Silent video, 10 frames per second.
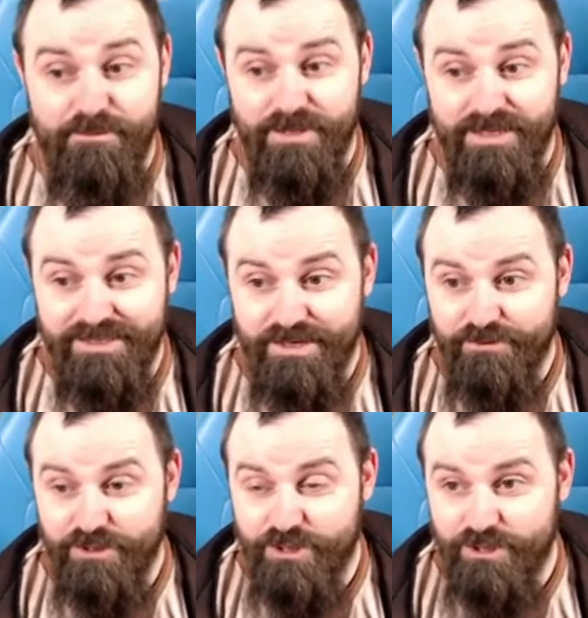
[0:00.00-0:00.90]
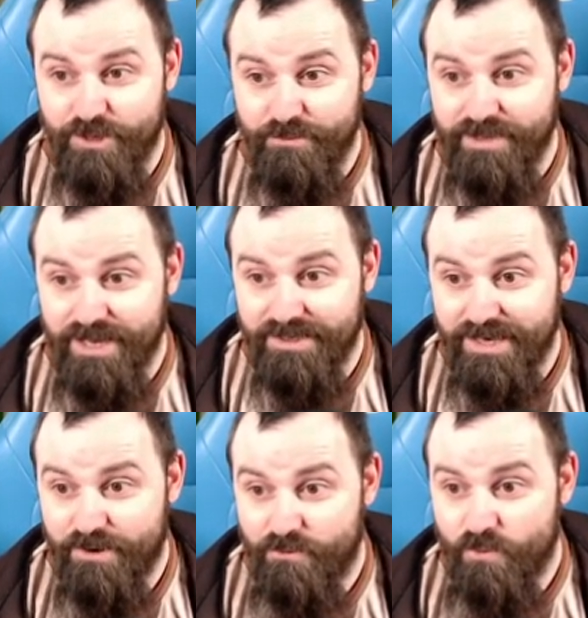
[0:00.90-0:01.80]
but that's definitely, she's chopping that
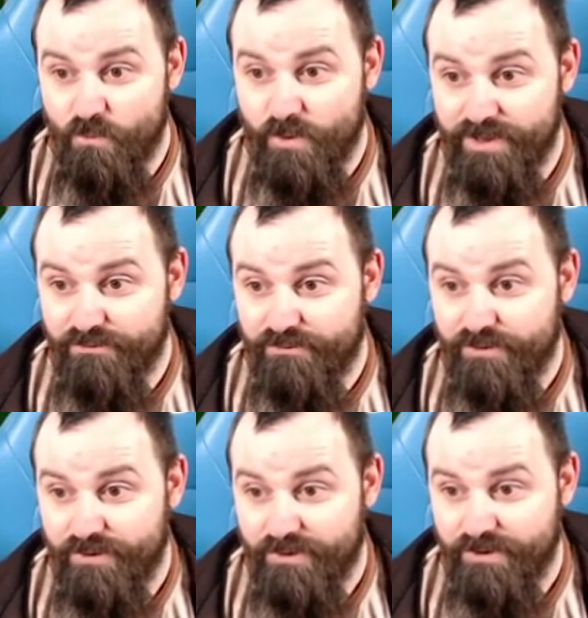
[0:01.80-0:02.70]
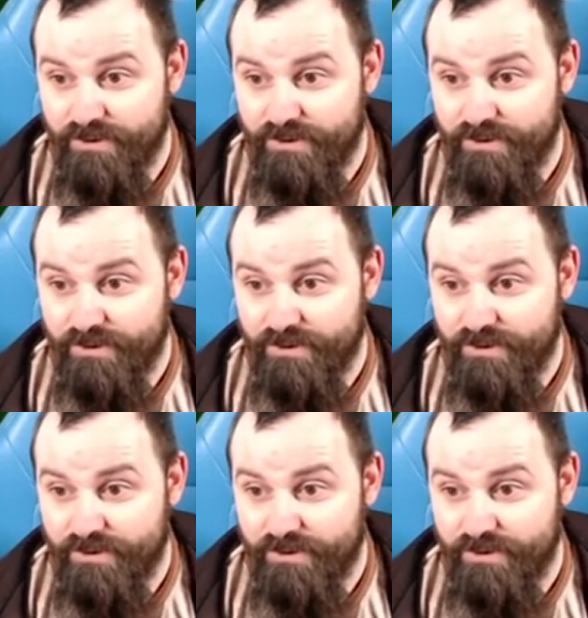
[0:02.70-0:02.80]
down with, and of